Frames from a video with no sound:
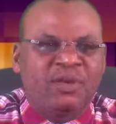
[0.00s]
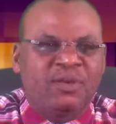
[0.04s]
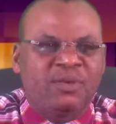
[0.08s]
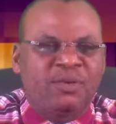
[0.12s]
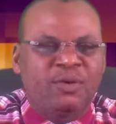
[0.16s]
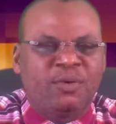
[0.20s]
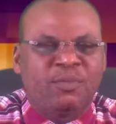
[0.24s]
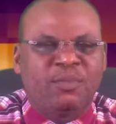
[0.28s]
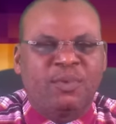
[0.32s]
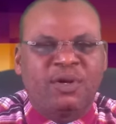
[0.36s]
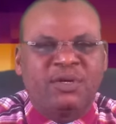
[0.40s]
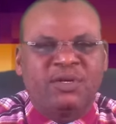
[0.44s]

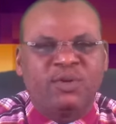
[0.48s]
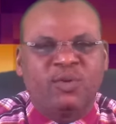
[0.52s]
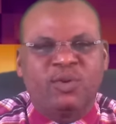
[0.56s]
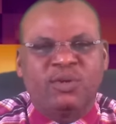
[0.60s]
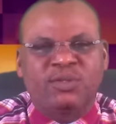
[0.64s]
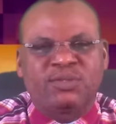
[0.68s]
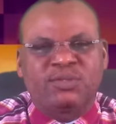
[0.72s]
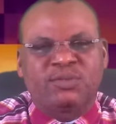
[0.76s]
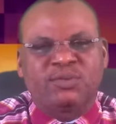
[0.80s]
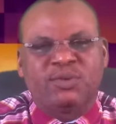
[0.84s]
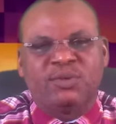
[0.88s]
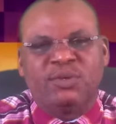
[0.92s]
Nobody
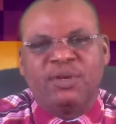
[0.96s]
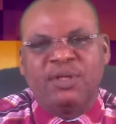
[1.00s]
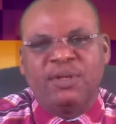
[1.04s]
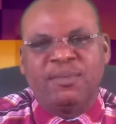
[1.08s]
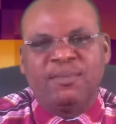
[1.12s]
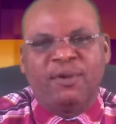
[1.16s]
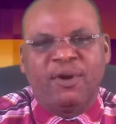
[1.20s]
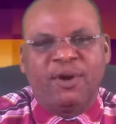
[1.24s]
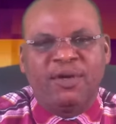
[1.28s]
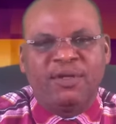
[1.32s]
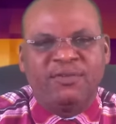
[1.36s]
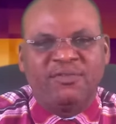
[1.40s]
wants to
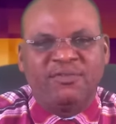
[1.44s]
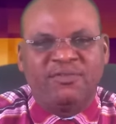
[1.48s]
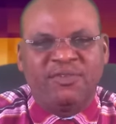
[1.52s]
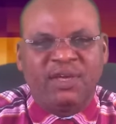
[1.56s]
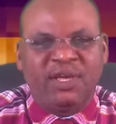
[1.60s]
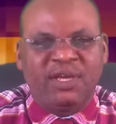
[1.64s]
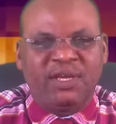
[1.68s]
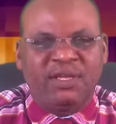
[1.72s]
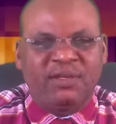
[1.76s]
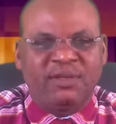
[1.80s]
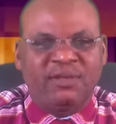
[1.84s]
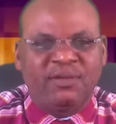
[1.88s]
labor in
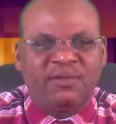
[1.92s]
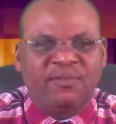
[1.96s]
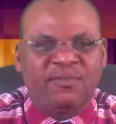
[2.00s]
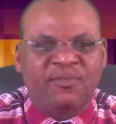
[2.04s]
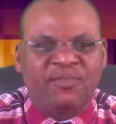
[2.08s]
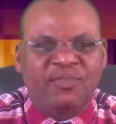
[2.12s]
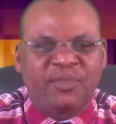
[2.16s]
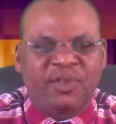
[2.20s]
vain.